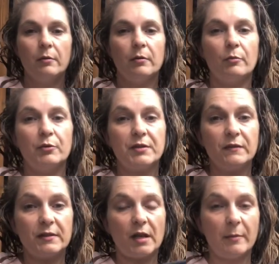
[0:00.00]
Most of
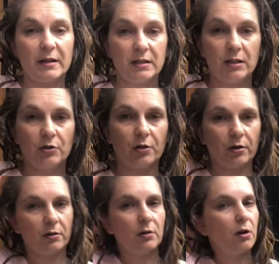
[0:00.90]
it's on my
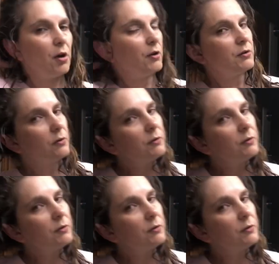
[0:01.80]
t-shirt. So